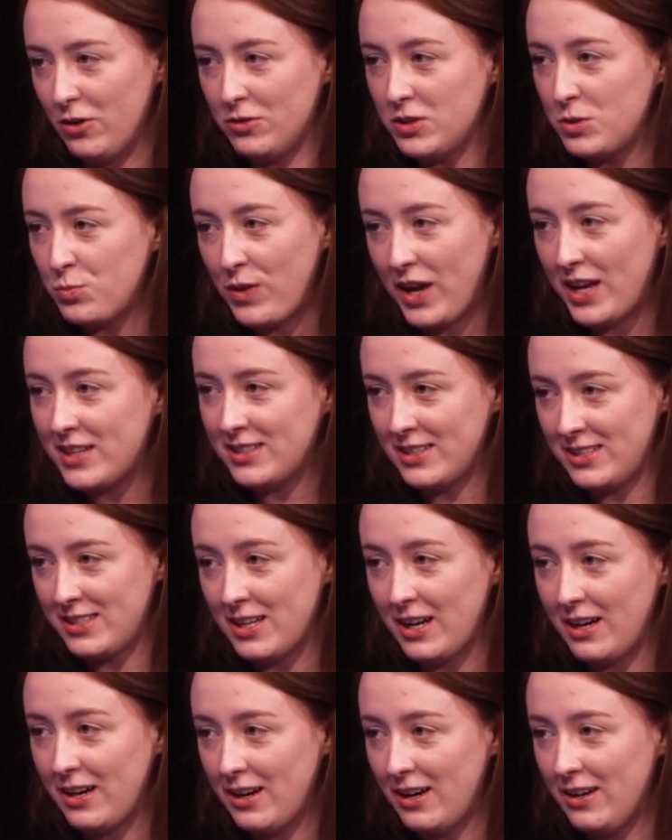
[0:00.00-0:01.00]
Space is
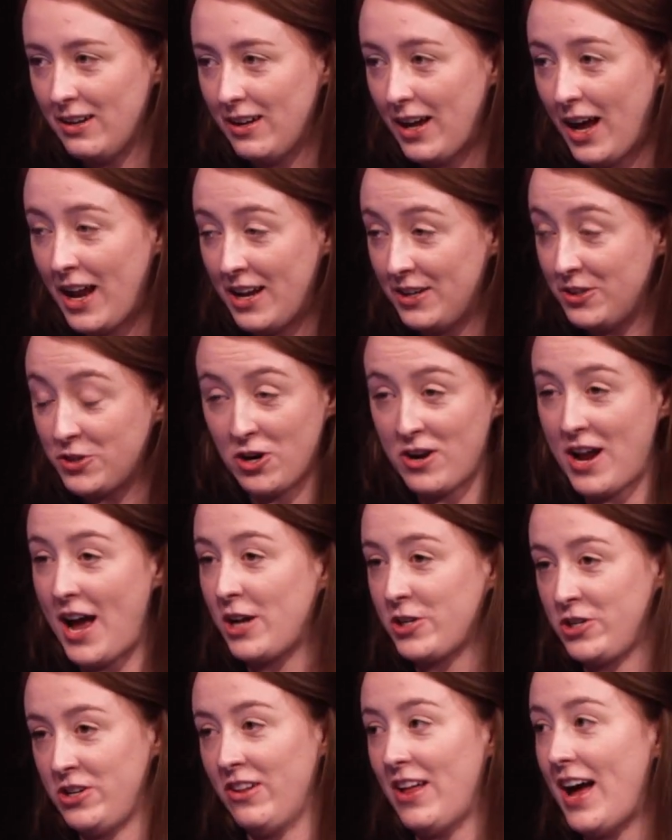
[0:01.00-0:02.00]
an
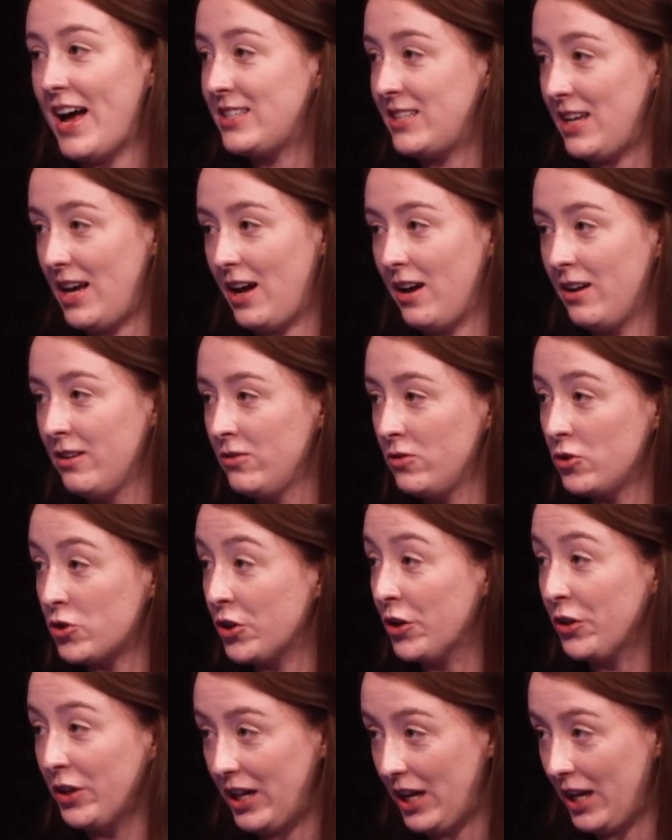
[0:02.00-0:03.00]
international asset,
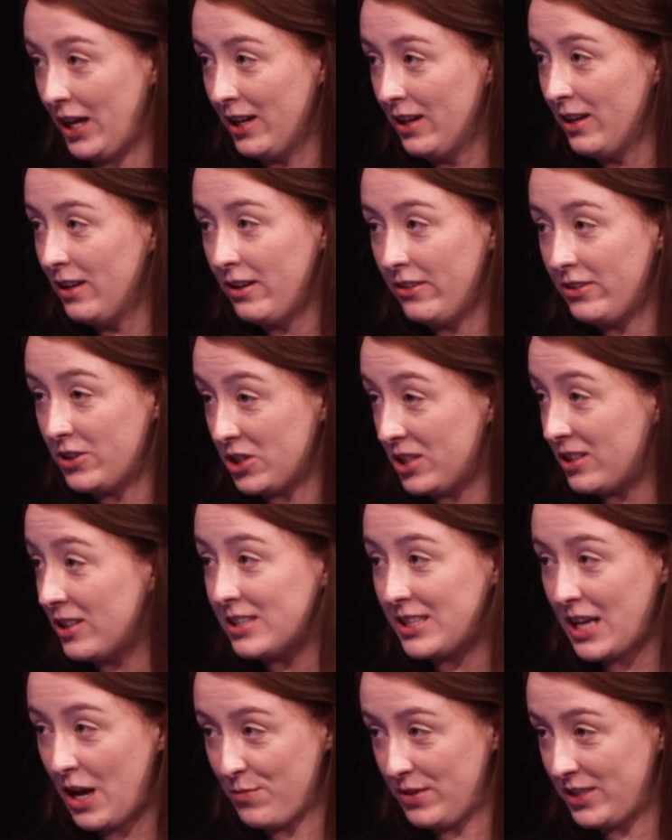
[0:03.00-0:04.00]
truly, just the
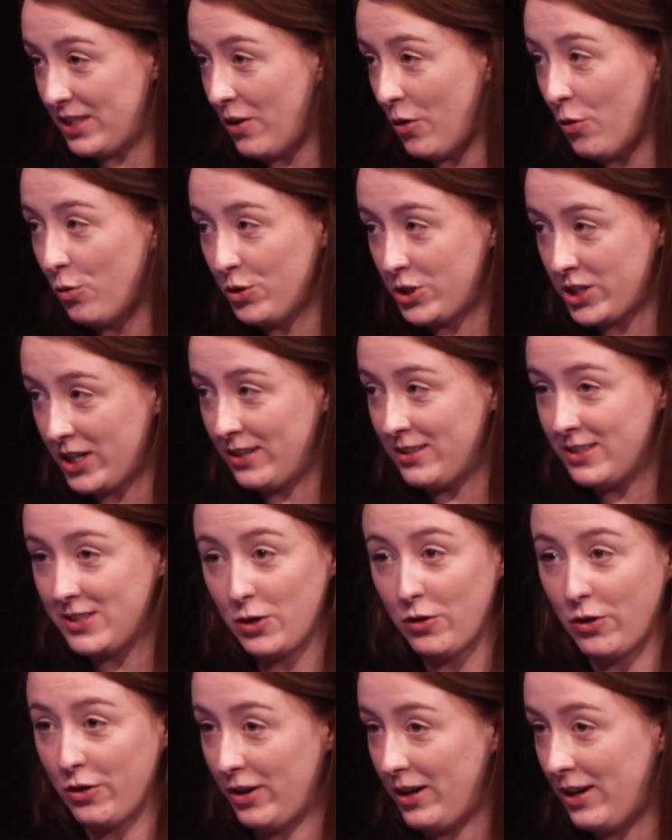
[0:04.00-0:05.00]
same as the oceans
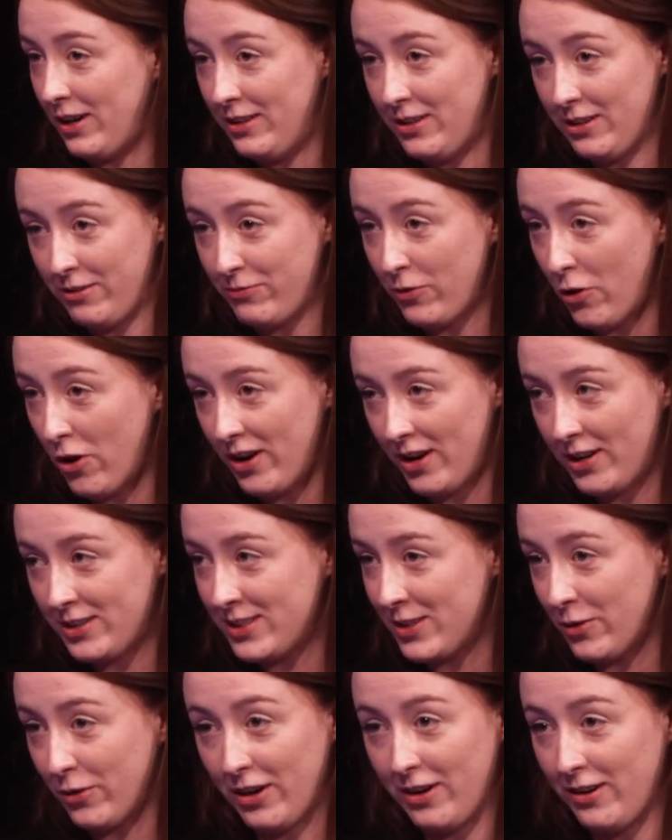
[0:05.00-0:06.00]
or the
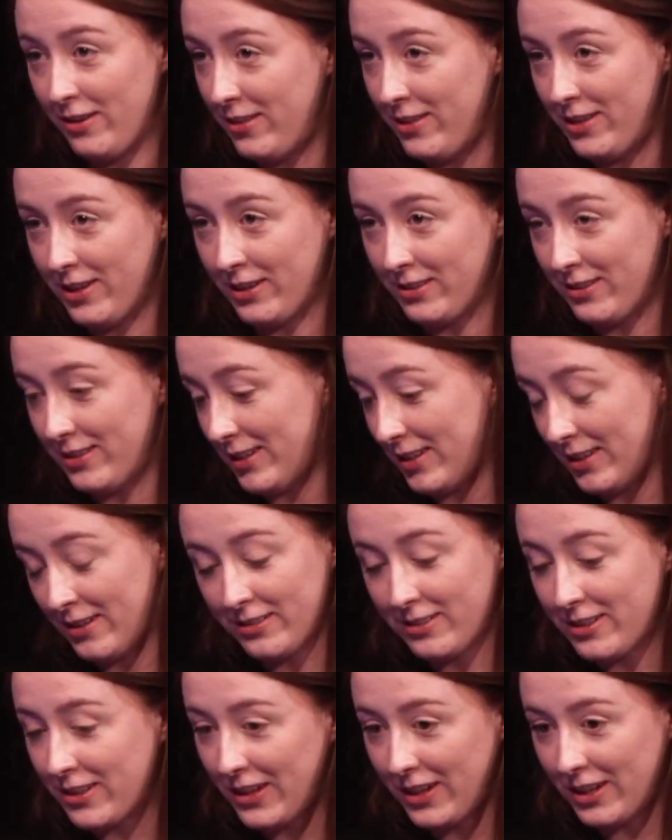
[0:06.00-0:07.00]
forests or
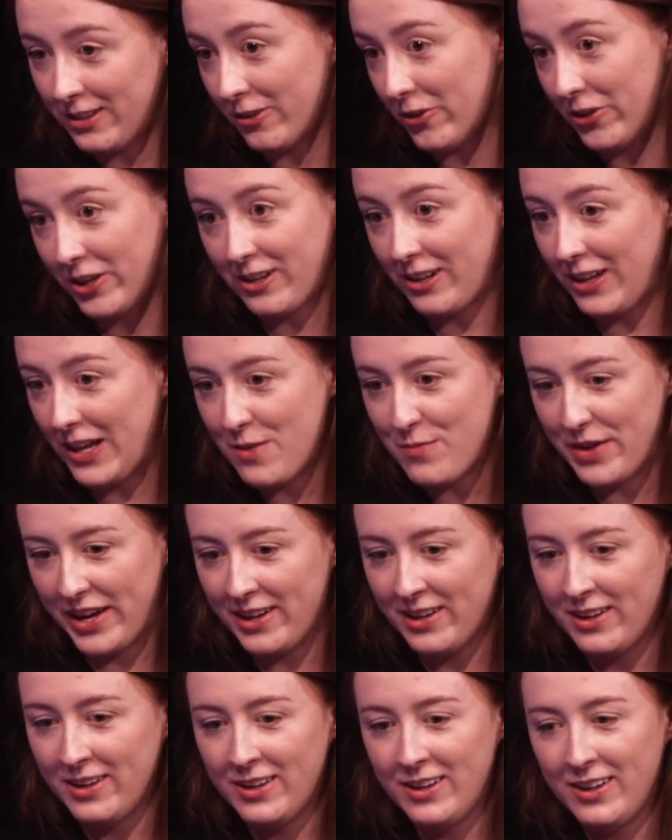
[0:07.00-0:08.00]
the
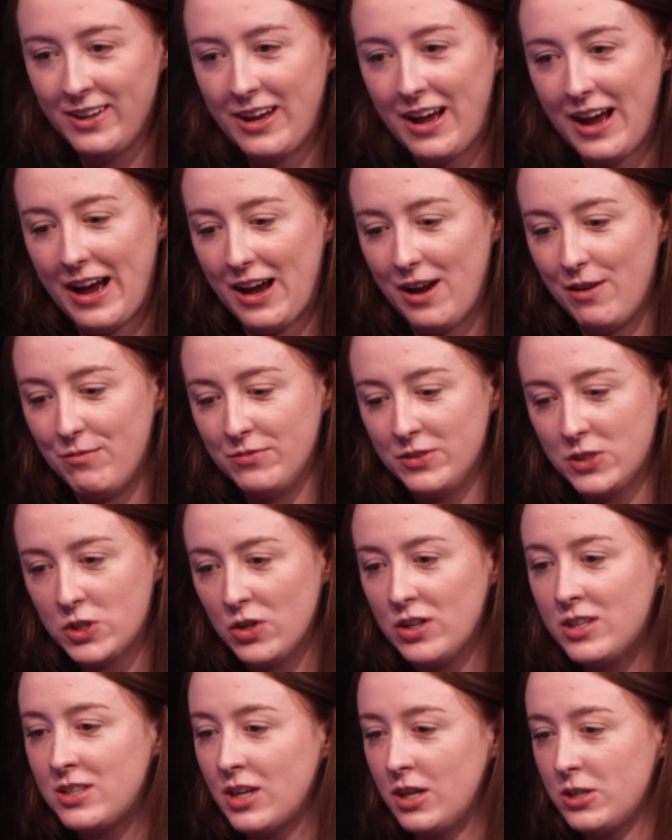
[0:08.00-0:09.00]
climate.
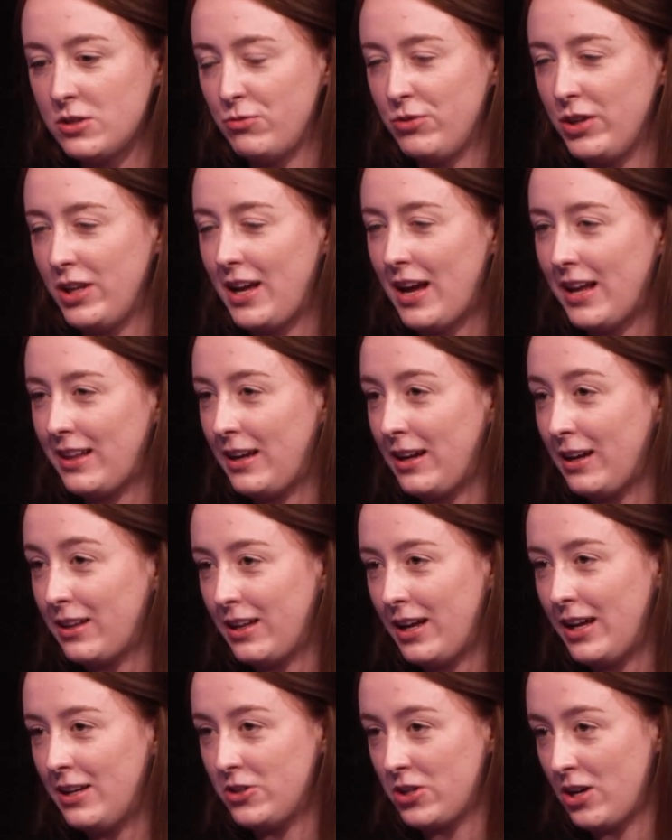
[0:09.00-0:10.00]
So it does really, I think
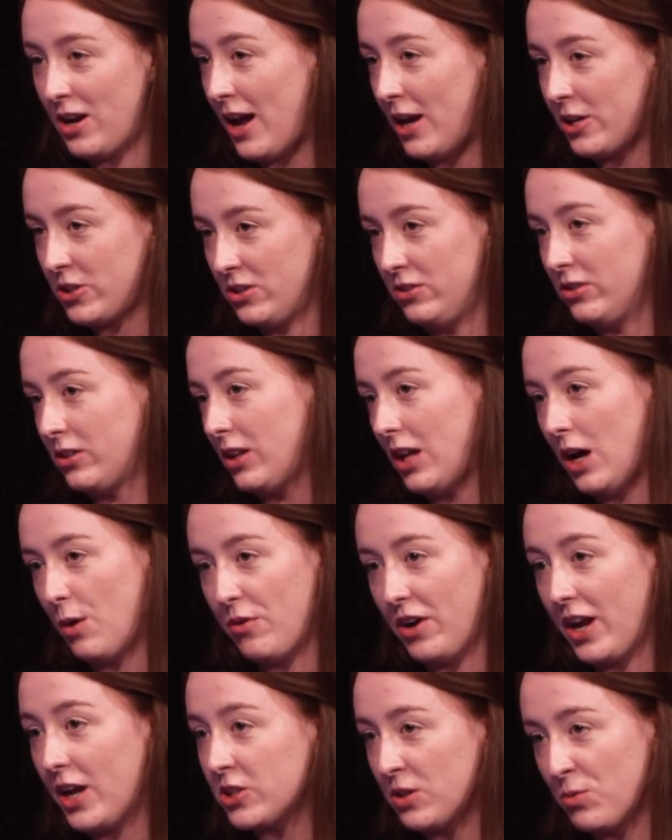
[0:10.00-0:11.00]
that international
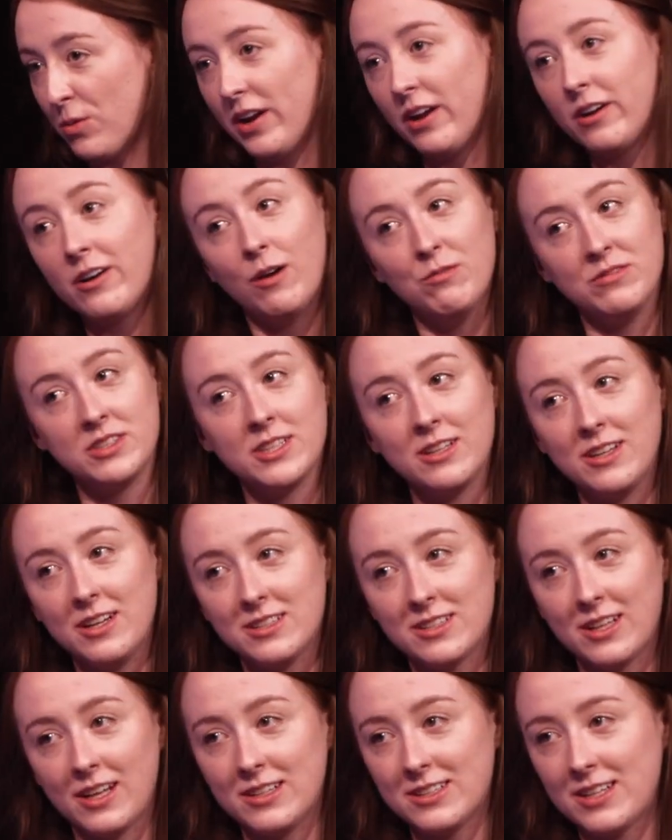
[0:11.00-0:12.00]
collaboration when it comes to
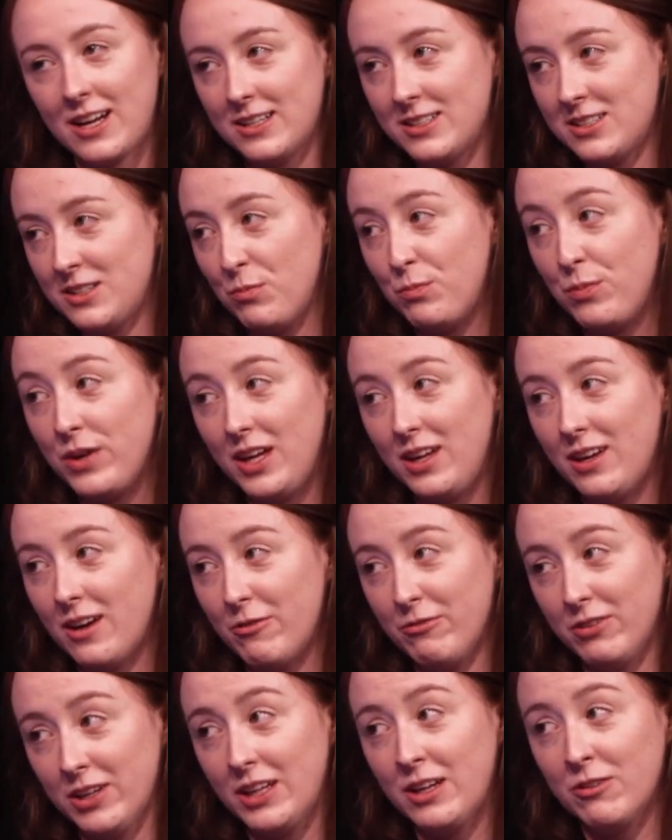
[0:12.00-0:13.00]
these things has to be
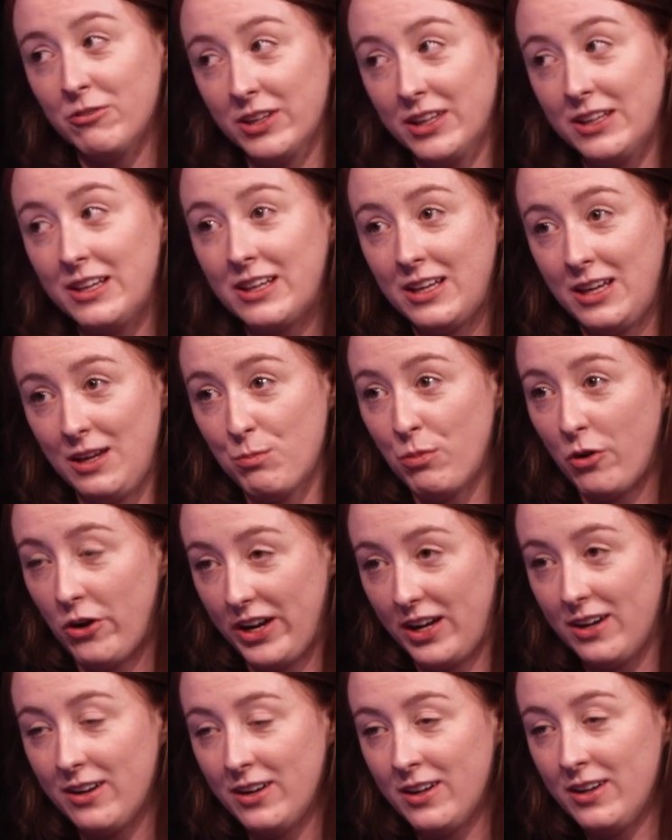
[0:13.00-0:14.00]
a really, really key
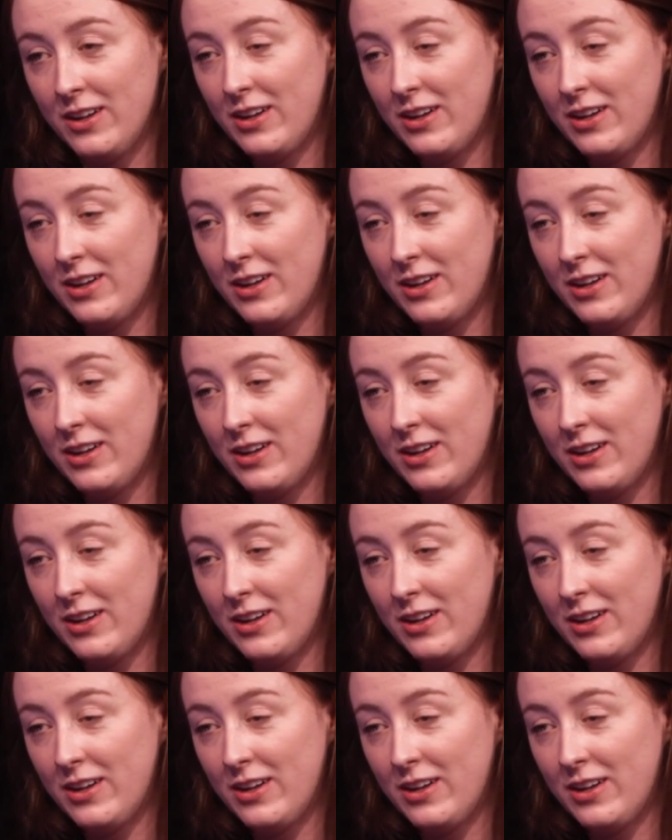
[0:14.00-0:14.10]
point